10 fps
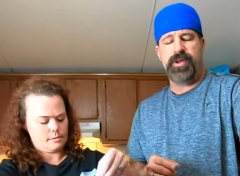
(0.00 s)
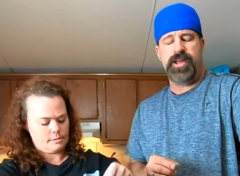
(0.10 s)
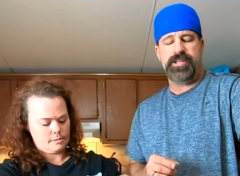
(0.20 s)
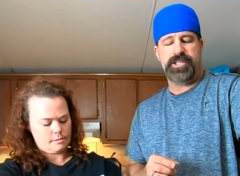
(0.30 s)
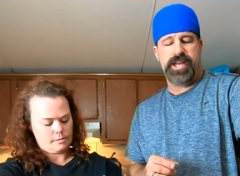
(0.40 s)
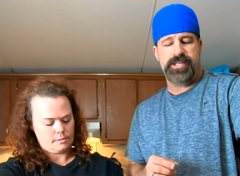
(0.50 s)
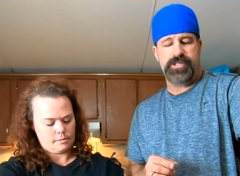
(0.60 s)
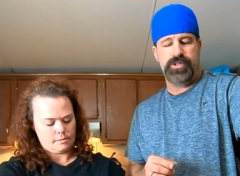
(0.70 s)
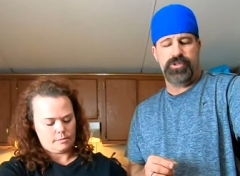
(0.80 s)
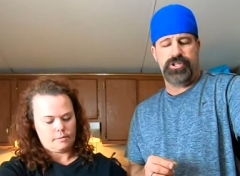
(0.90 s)
Speaker 1: Ray's, yeah, his
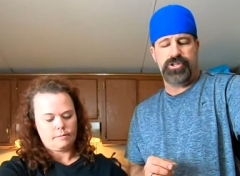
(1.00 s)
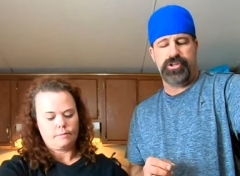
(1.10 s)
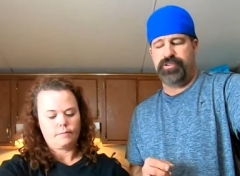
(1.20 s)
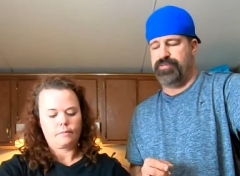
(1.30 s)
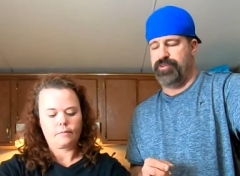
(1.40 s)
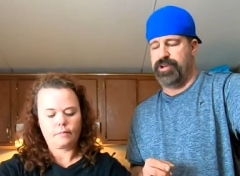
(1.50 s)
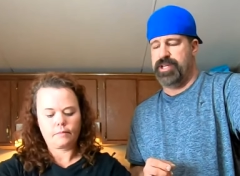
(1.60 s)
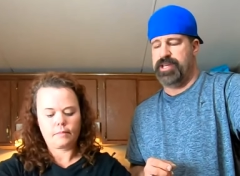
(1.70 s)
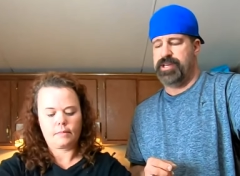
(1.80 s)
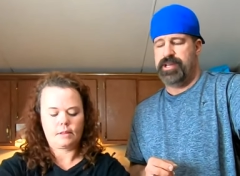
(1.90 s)
new sugar-free,
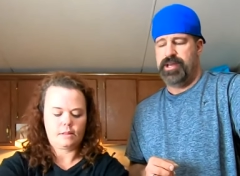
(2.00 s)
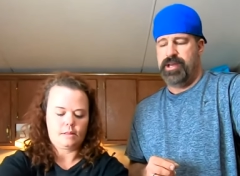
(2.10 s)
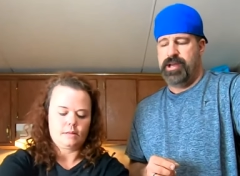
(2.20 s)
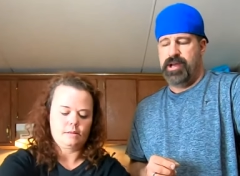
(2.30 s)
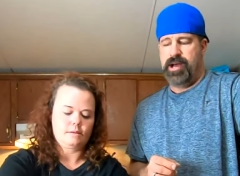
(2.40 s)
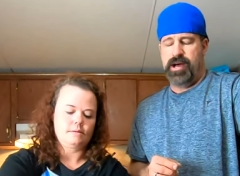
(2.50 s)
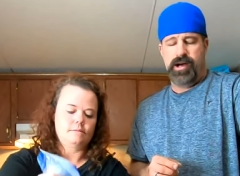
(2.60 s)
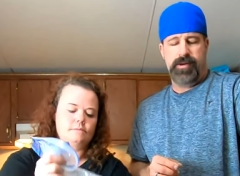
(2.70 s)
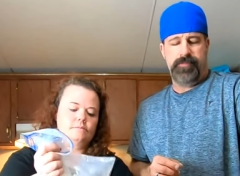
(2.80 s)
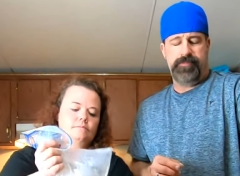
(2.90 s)

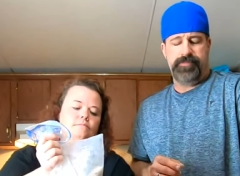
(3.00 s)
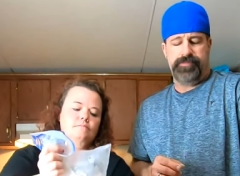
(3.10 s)
um,